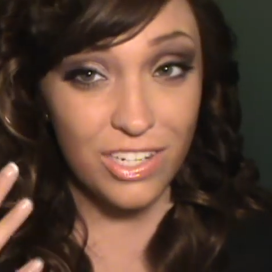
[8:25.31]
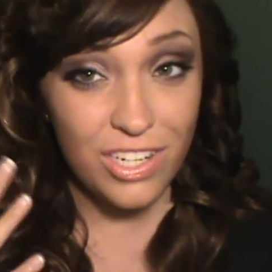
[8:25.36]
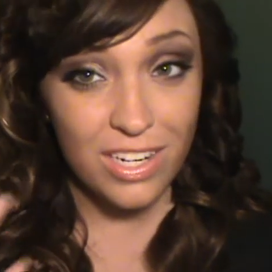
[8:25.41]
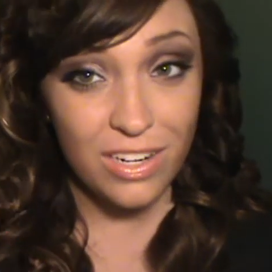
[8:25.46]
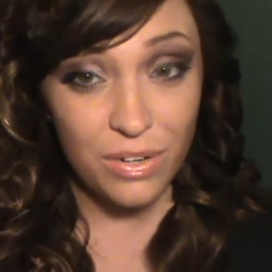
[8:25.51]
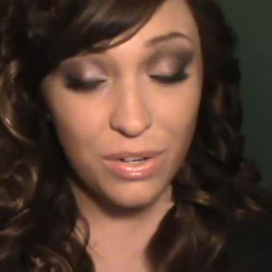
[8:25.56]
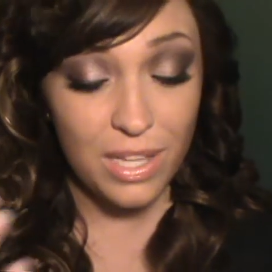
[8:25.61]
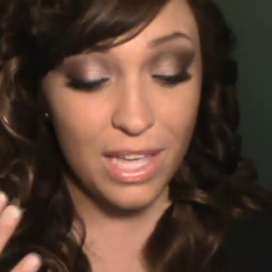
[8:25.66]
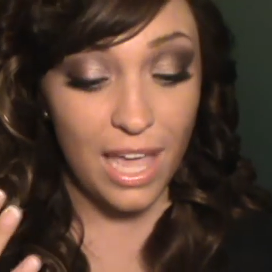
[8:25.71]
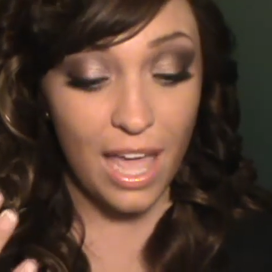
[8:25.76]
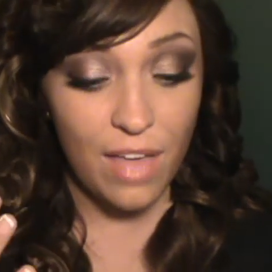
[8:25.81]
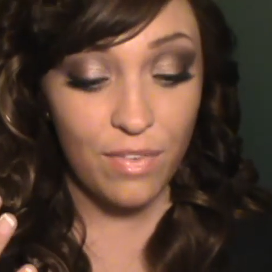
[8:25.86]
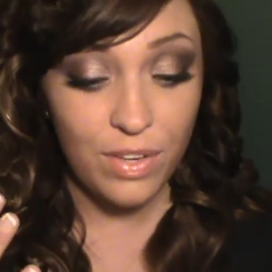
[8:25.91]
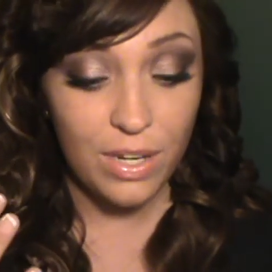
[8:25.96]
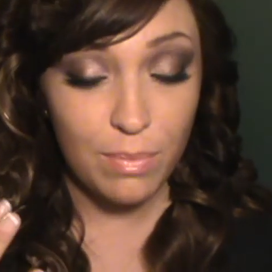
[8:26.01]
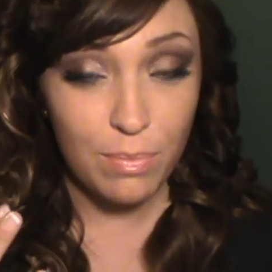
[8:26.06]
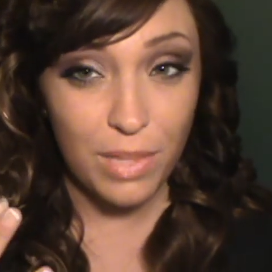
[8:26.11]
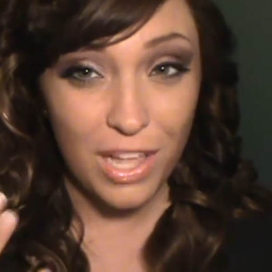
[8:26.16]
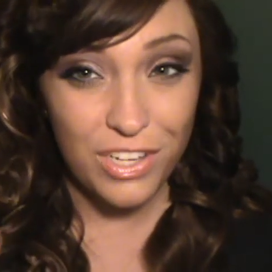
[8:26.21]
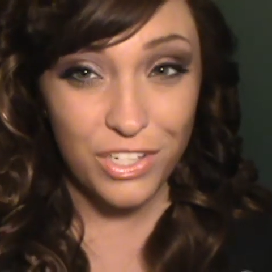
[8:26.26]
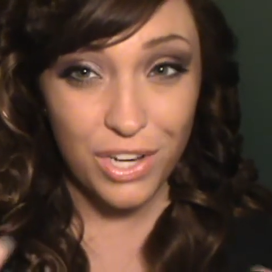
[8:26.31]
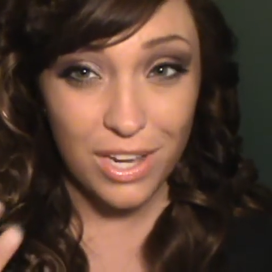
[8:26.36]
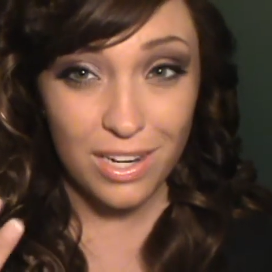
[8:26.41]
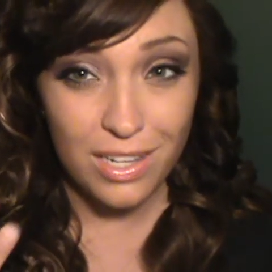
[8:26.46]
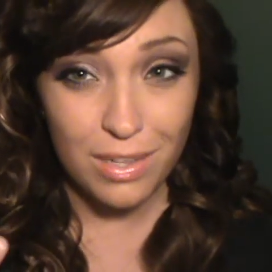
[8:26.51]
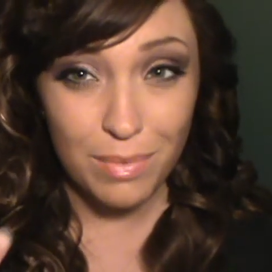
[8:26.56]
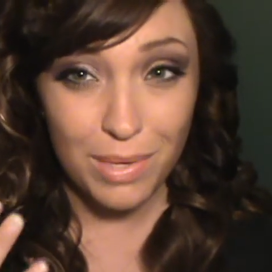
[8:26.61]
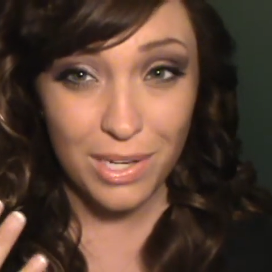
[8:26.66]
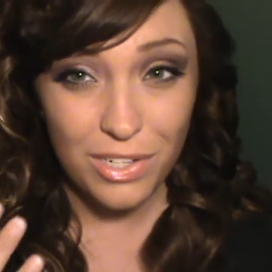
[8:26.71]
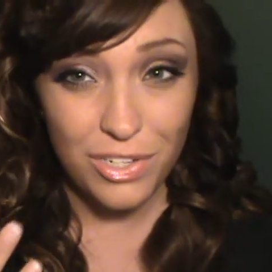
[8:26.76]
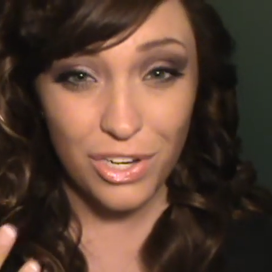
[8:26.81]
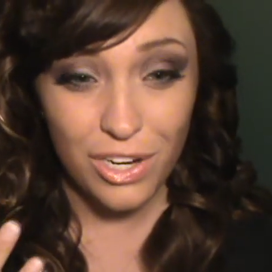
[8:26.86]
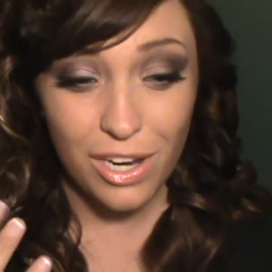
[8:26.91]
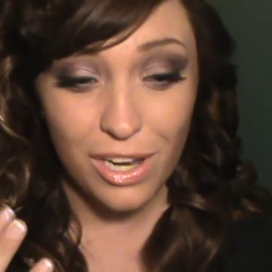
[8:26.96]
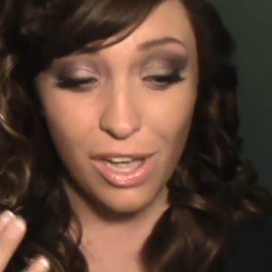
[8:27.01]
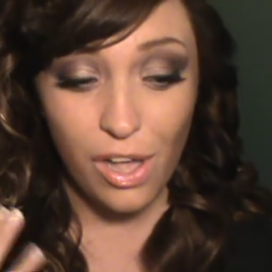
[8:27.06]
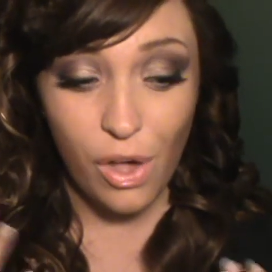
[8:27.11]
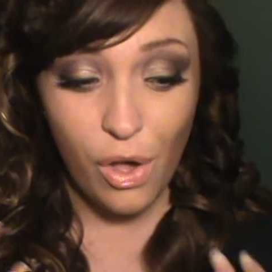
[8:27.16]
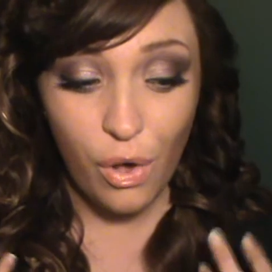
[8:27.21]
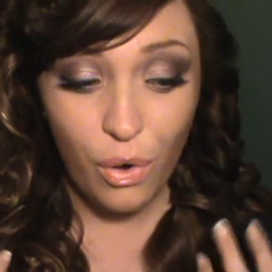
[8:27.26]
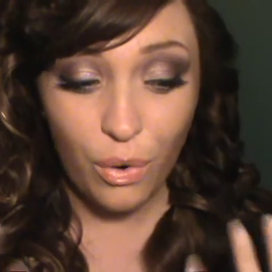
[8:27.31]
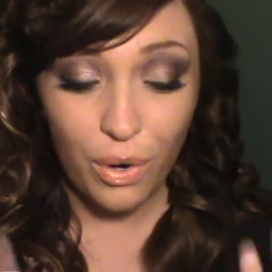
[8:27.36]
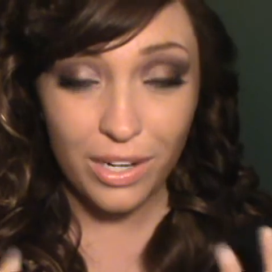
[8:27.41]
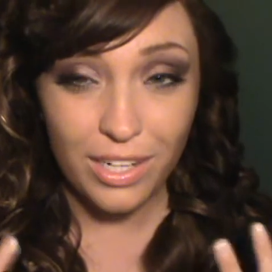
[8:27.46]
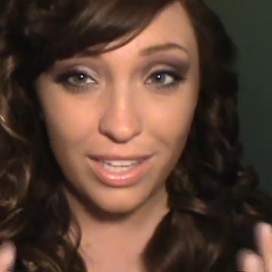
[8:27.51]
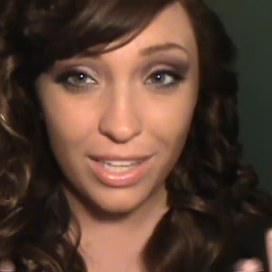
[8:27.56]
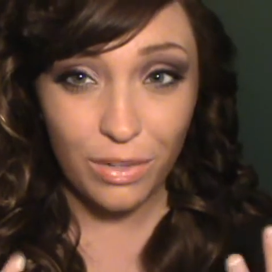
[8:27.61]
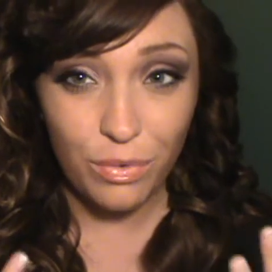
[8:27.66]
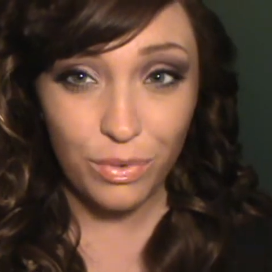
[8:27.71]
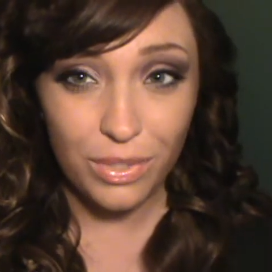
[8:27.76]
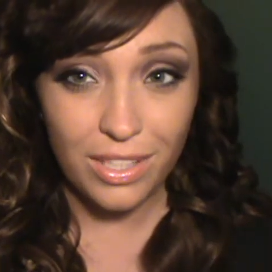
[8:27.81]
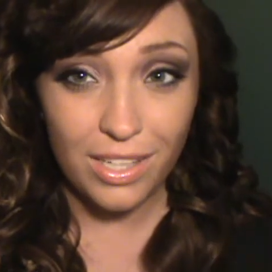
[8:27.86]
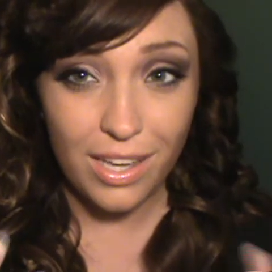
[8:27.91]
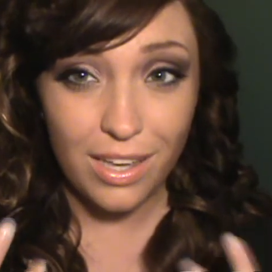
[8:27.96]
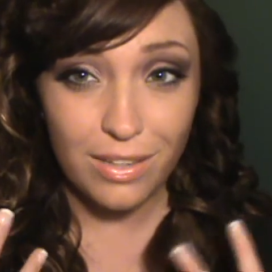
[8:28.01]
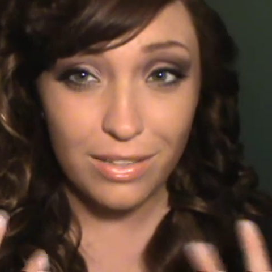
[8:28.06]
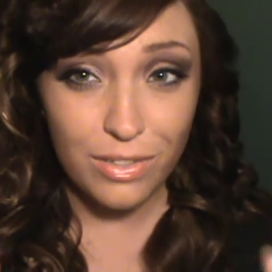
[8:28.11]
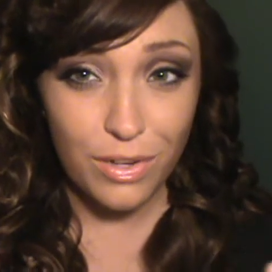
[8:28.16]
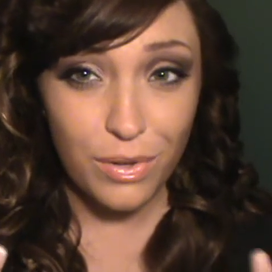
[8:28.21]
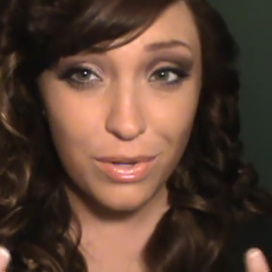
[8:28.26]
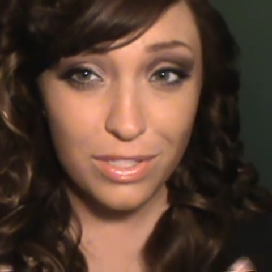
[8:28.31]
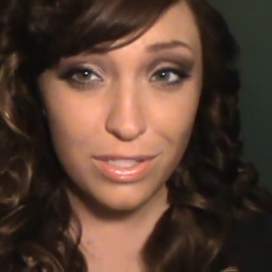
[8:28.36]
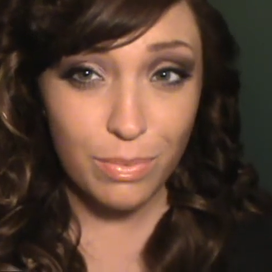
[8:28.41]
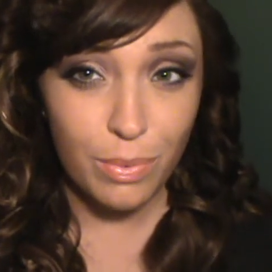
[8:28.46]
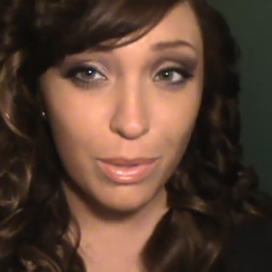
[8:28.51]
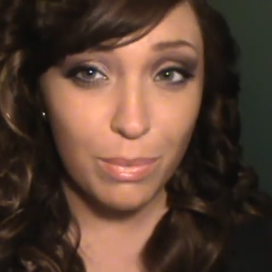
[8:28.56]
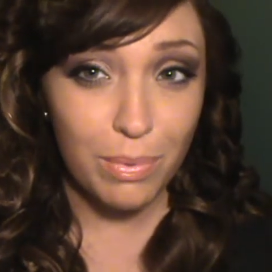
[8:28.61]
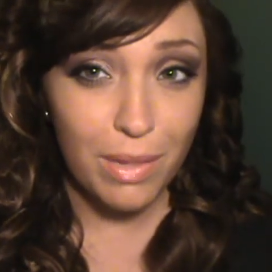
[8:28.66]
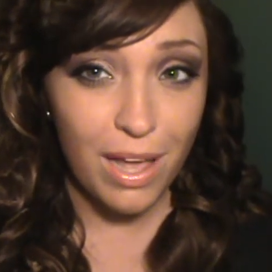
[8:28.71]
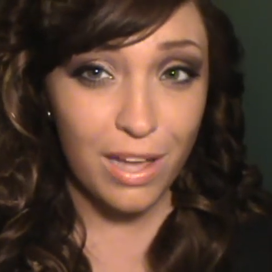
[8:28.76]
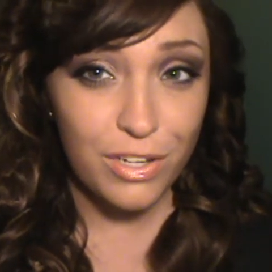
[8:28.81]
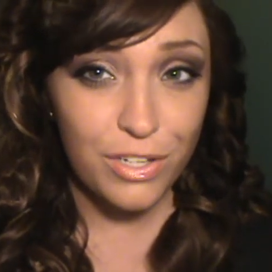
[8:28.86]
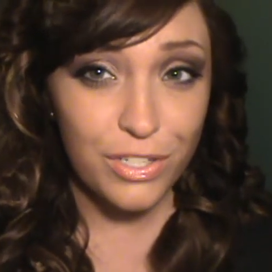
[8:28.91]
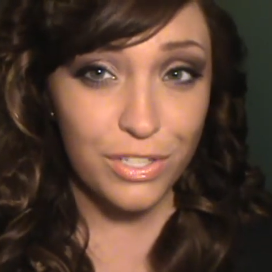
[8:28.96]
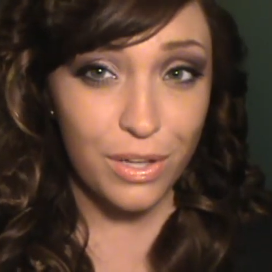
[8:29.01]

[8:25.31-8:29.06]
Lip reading: She didn't really have any blush on in the picture or any like really noticeable blush,